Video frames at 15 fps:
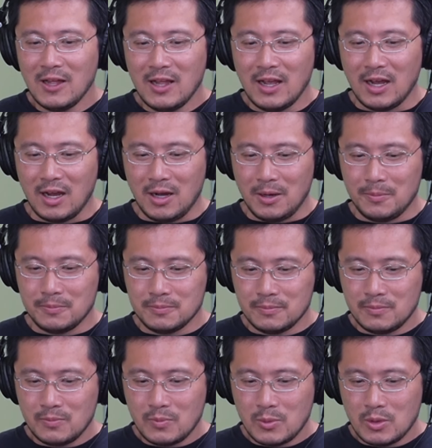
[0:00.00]
Um,
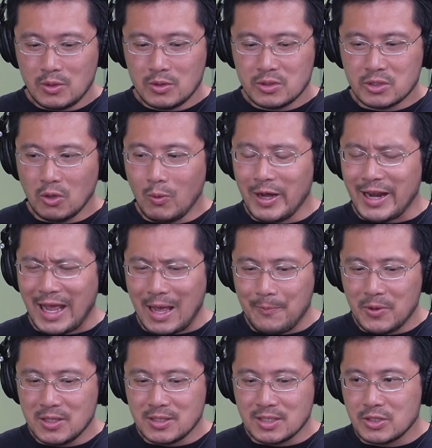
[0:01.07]
so what
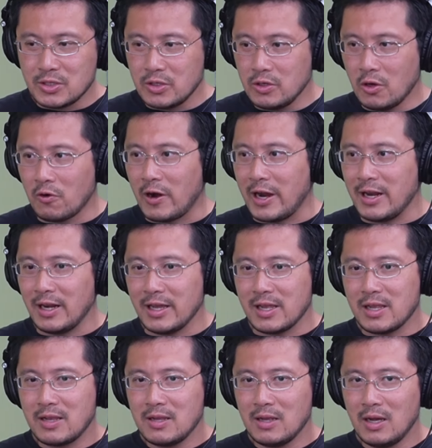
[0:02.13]
happens is you're right. Like
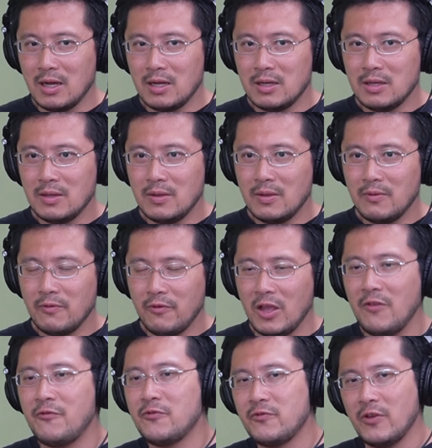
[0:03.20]

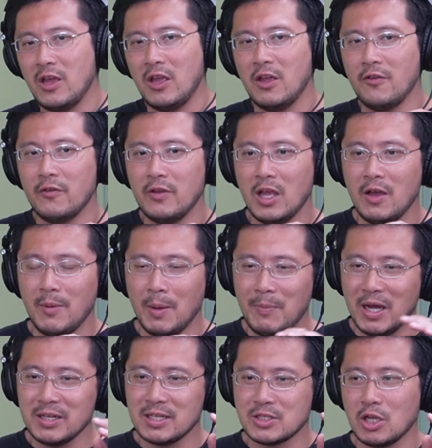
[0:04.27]
if, if, if, among
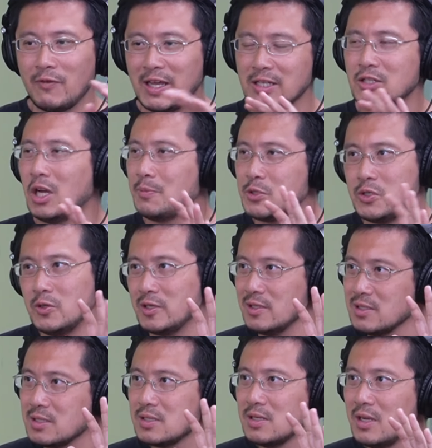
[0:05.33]
the sort of like top
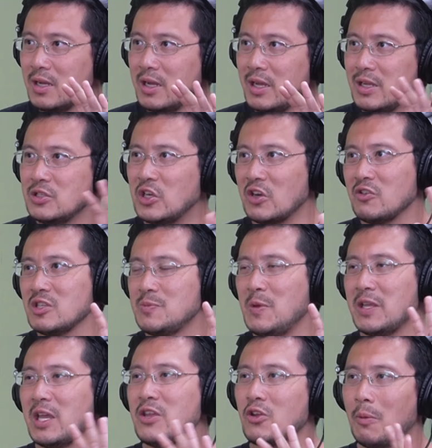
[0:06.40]
students, generally
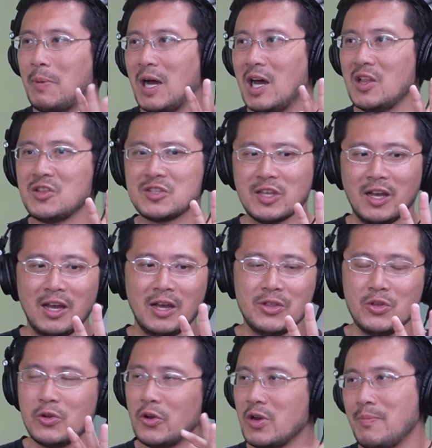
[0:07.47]
speaking, your paths are you
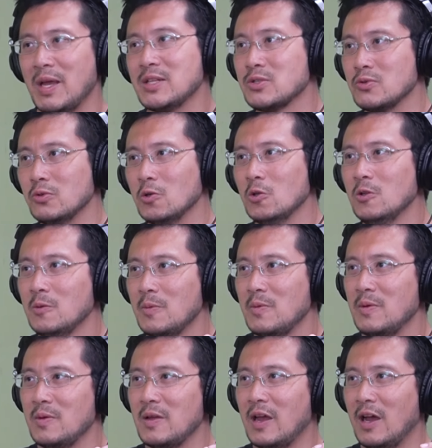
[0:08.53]
go to med school,
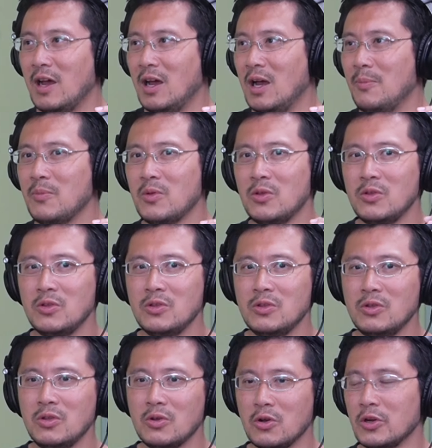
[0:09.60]
um,
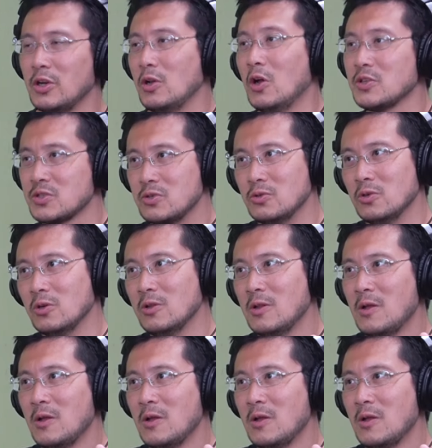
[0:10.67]
you go to law school,